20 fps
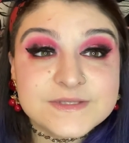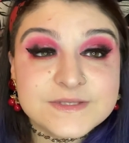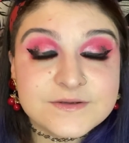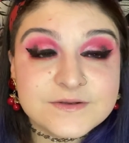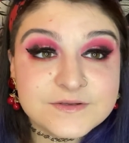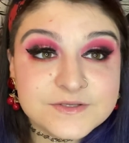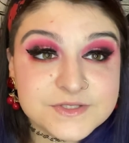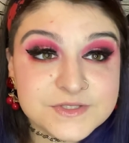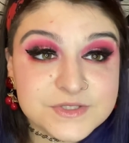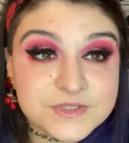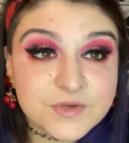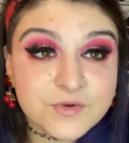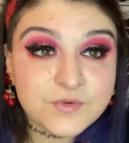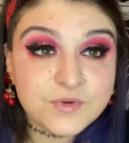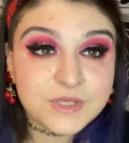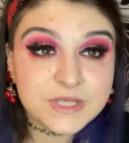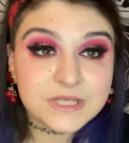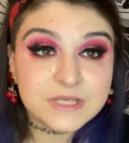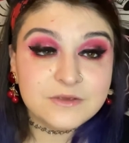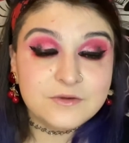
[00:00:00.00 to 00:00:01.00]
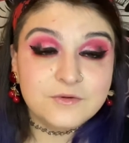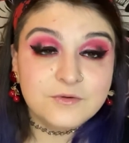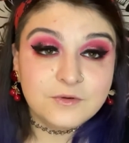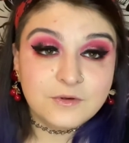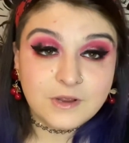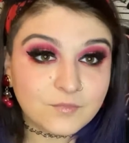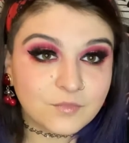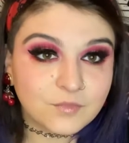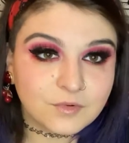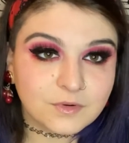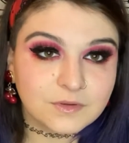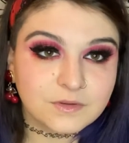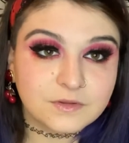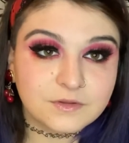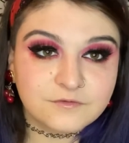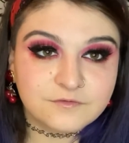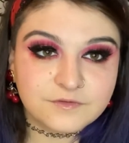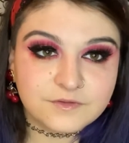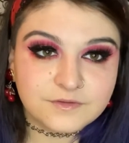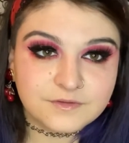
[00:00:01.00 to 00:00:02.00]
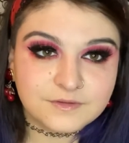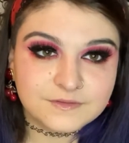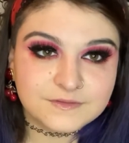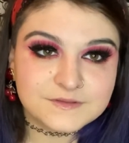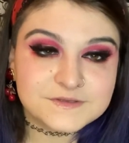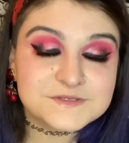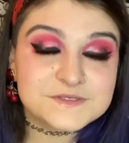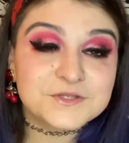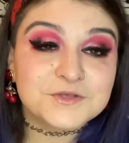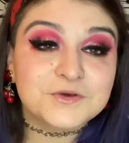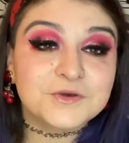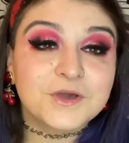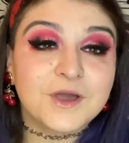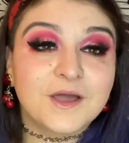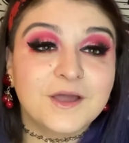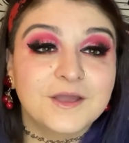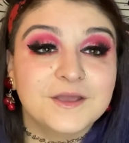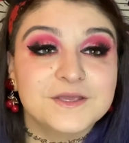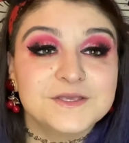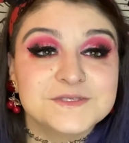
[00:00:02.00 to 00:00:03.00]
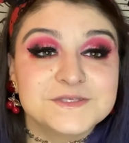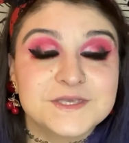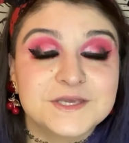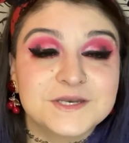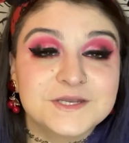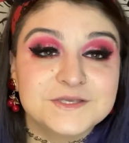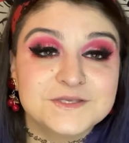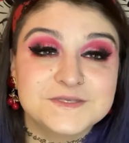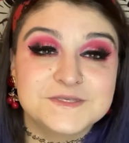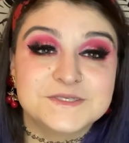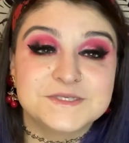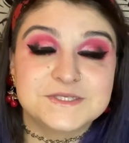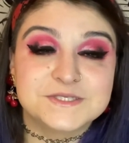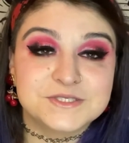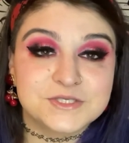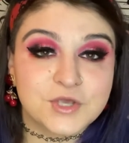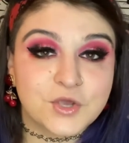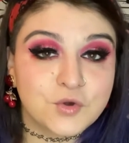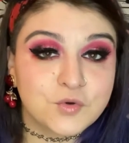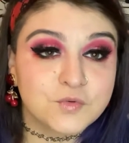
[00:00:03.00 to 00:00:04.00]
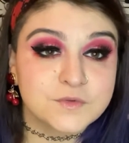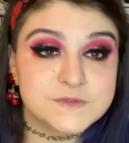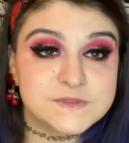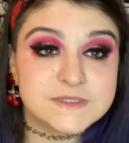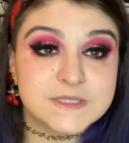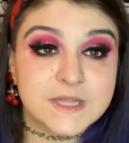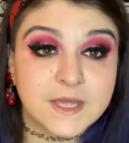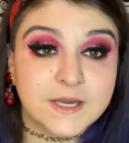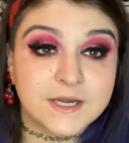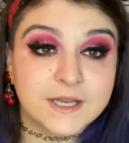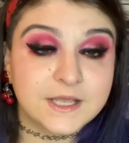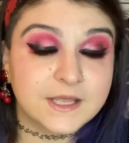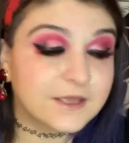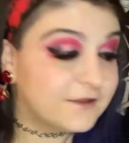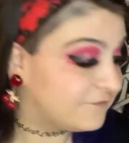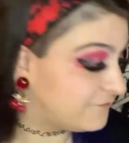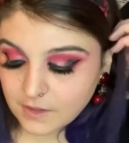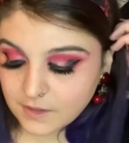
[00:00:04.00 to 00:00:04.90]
They're so cute. I'm really feeling this look, guys. It is so stunning.